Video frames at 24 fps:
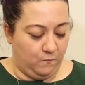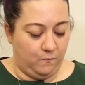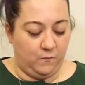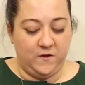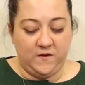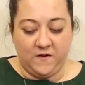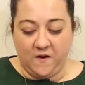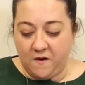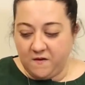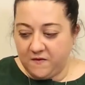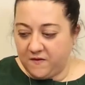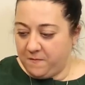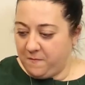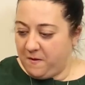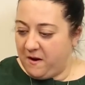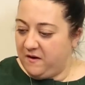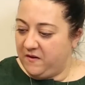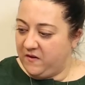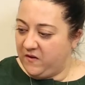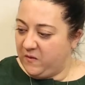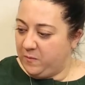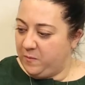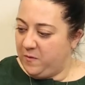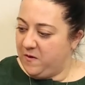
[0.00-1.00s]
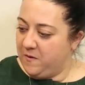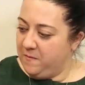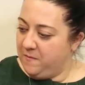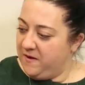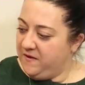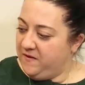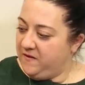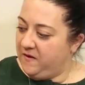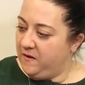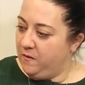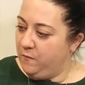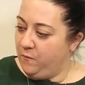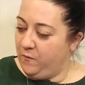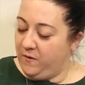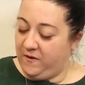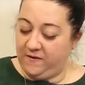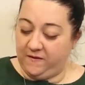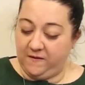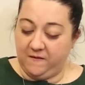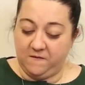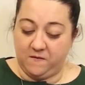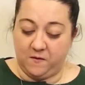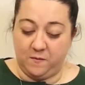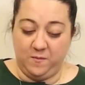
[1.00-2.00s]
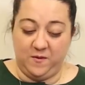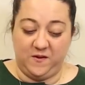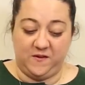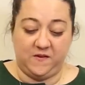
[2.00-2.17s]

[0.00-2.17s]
We talked about experimenting with different